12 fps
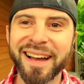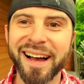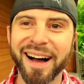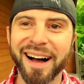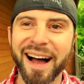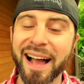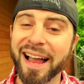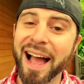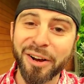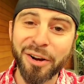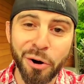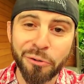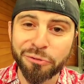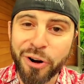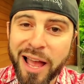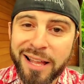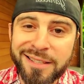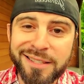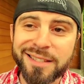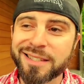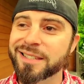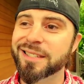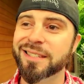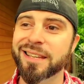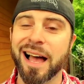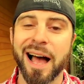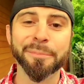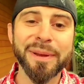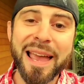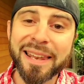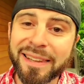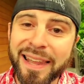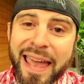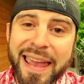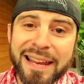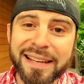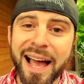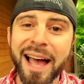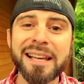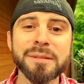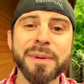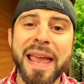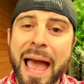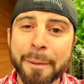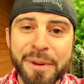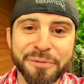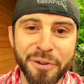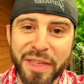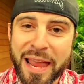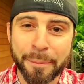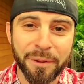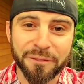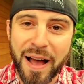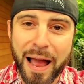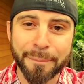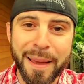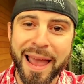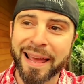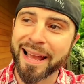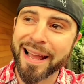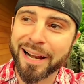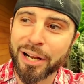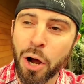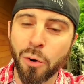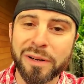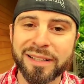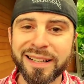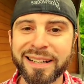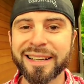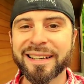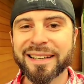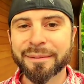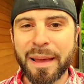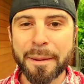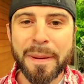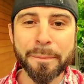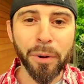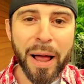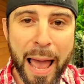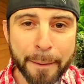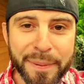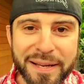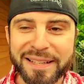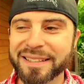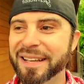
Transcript: I got girlfriends. I'm getting laid, guys. Be happy for the Amplified Man. I gotta go and make people happy.